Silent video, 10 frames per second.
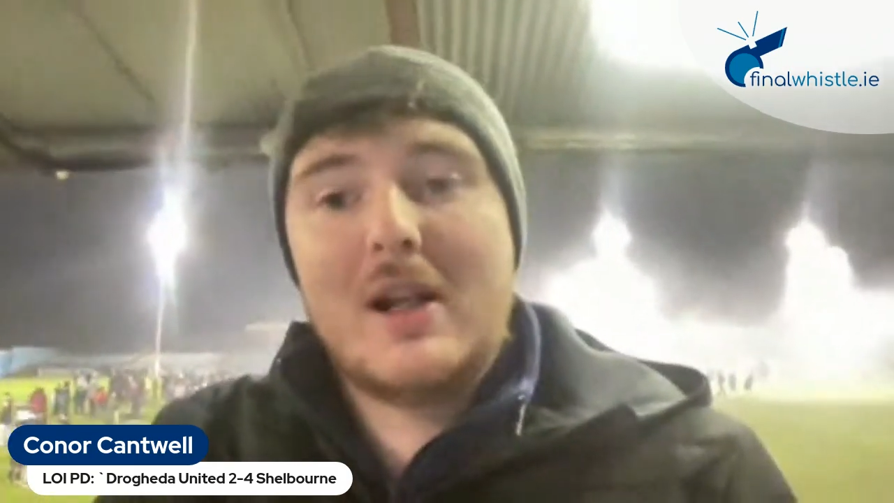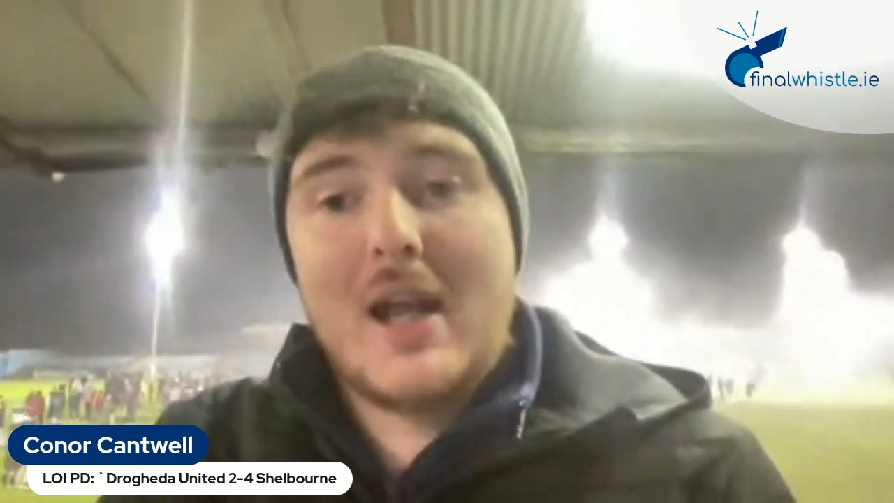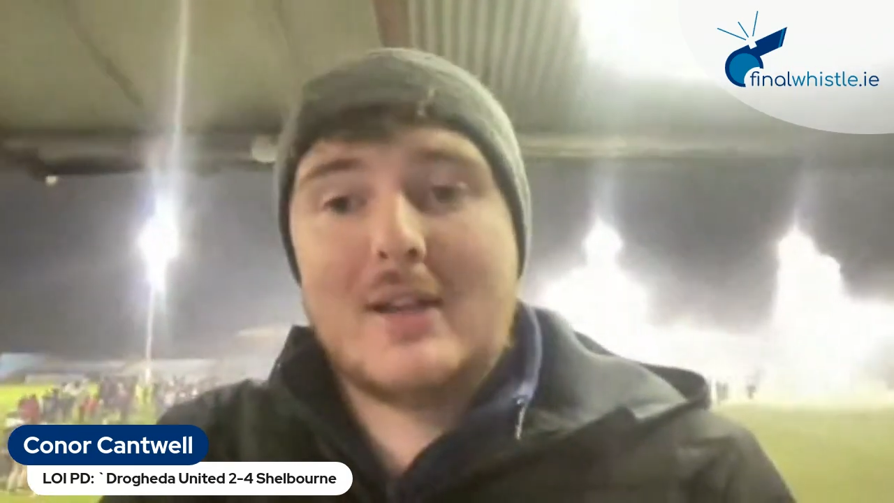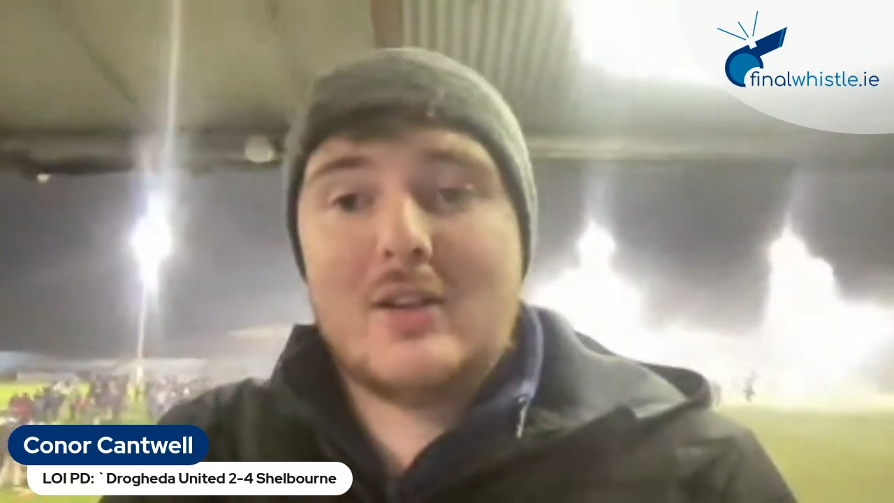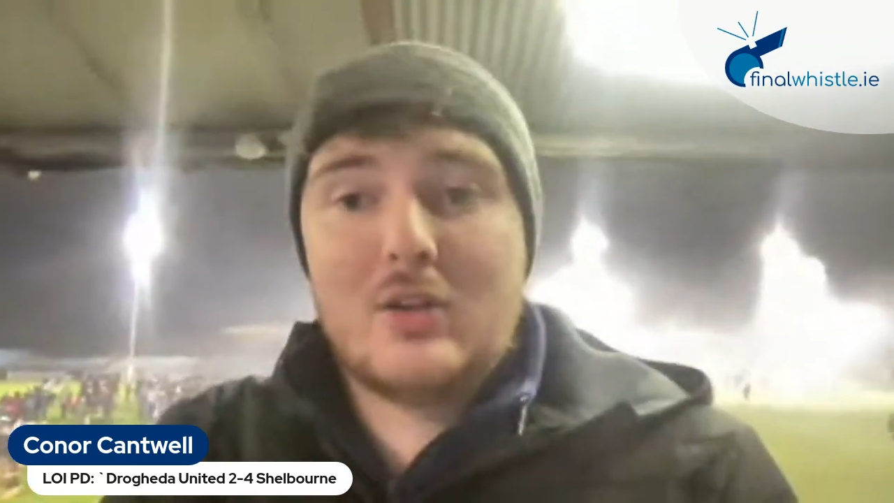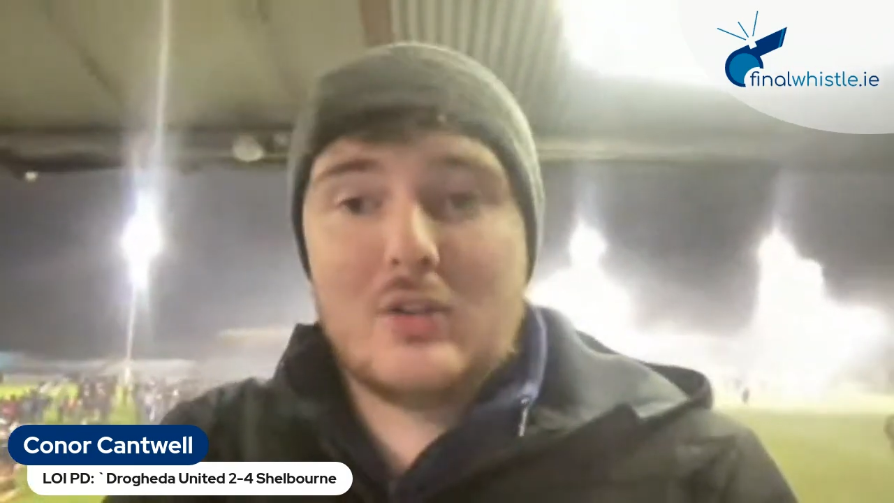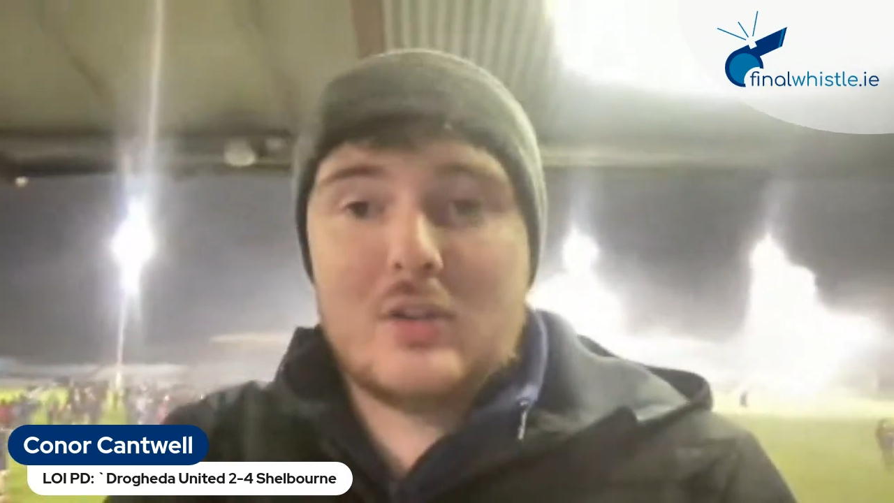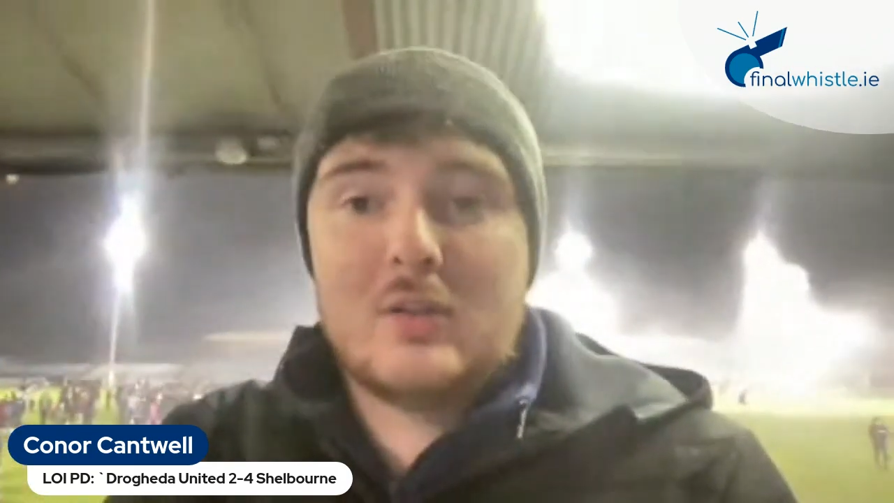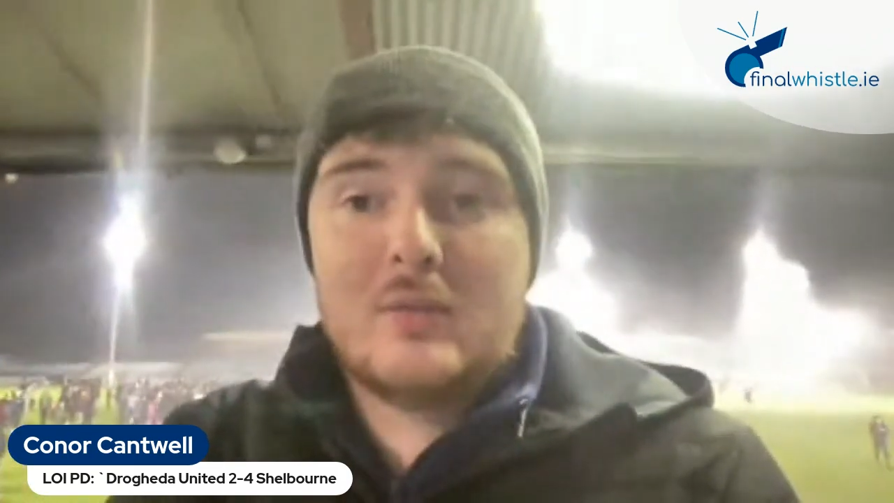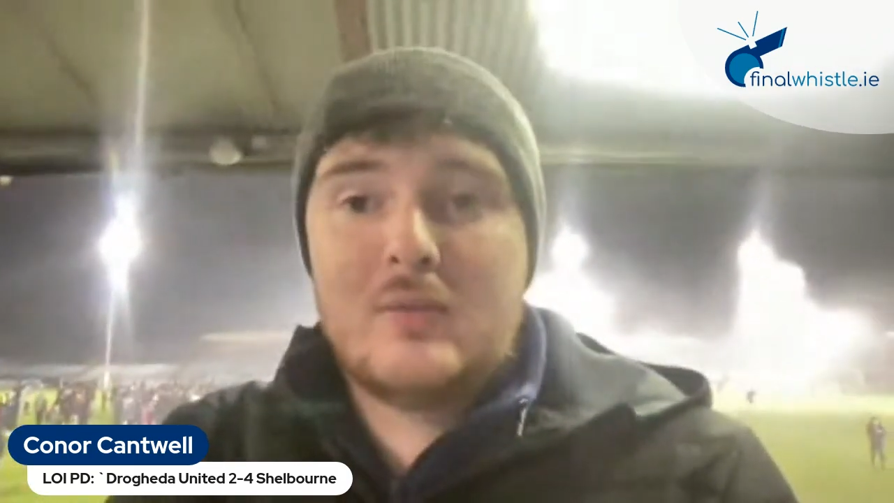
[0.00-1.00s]
that ultimately
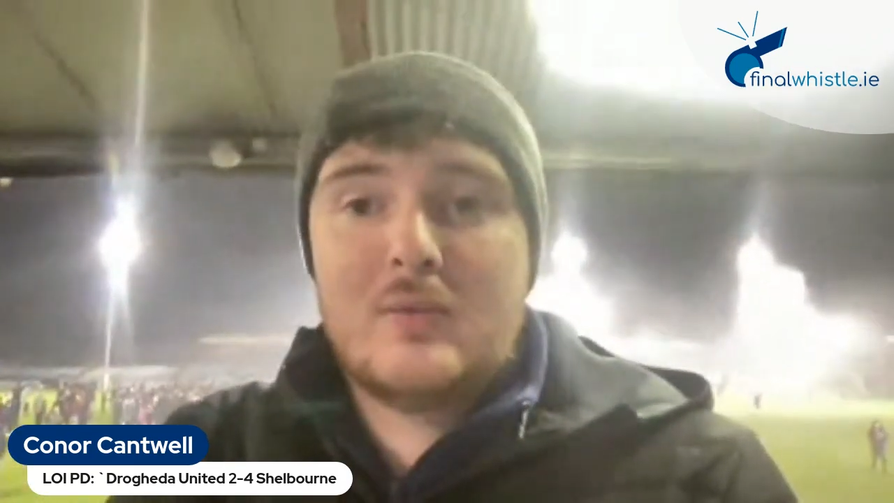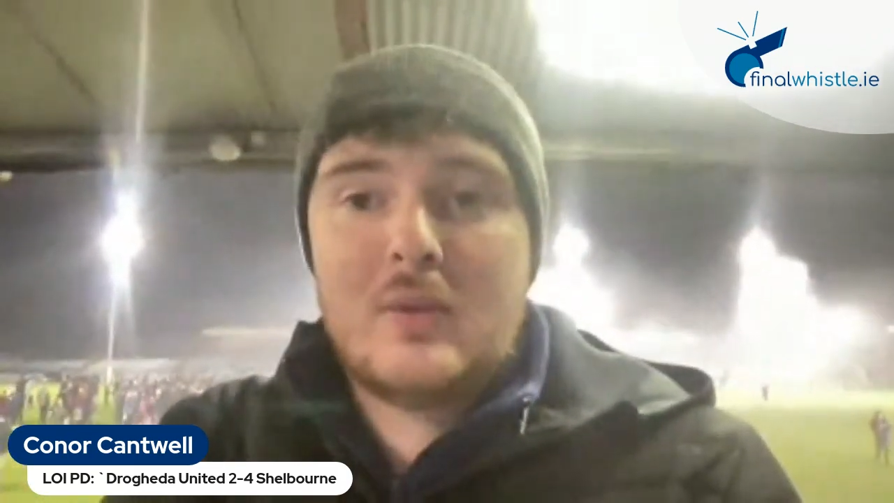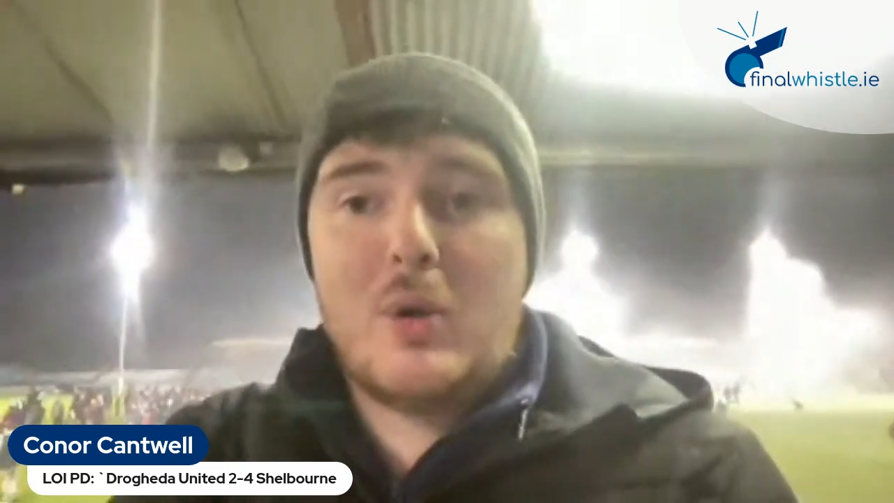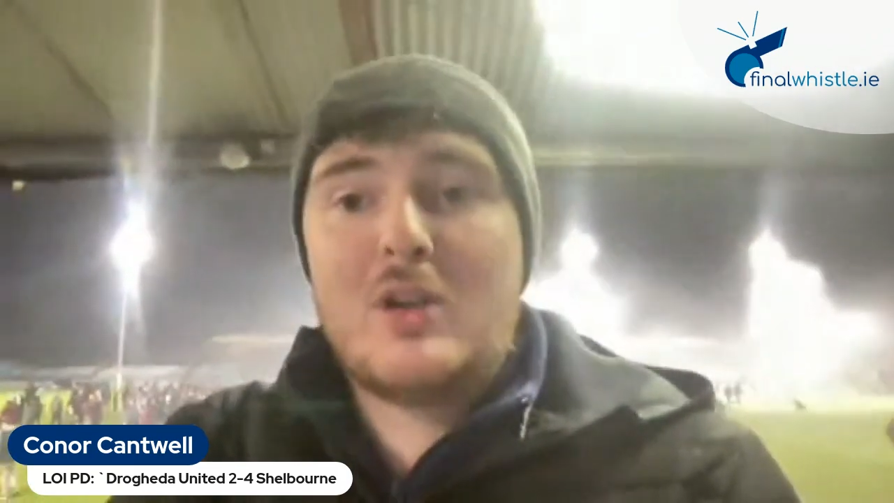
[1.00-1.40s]
led to nothing,